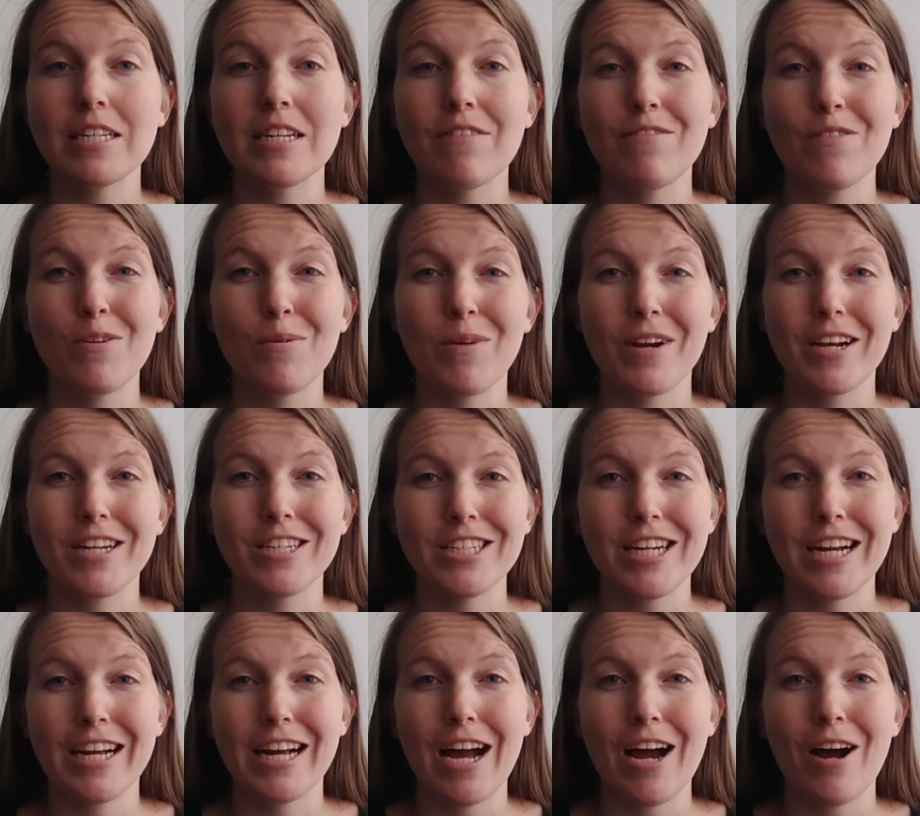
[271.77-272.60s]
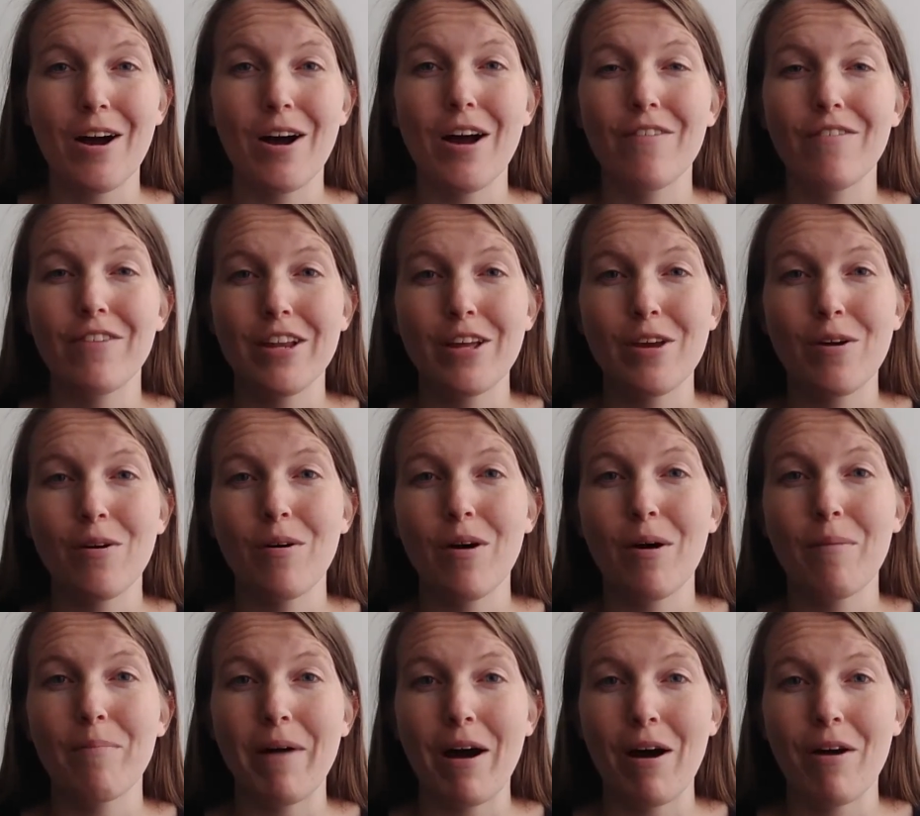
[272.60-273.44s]
If you want to check out a video
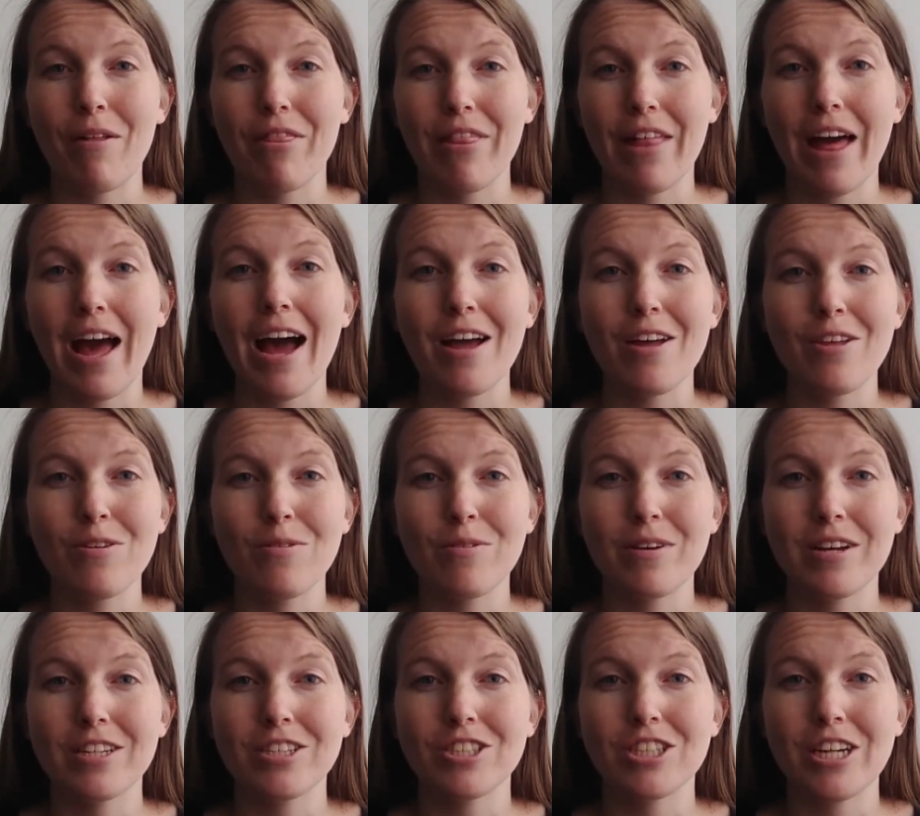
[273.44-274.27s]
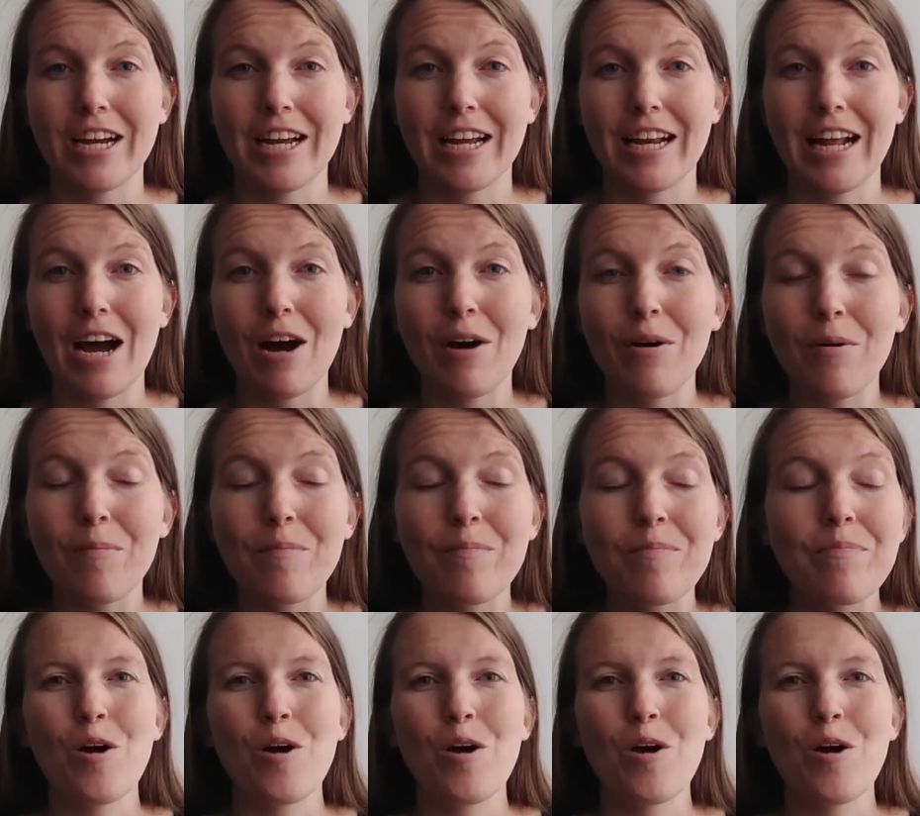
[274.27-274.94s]
about that, you can check it out.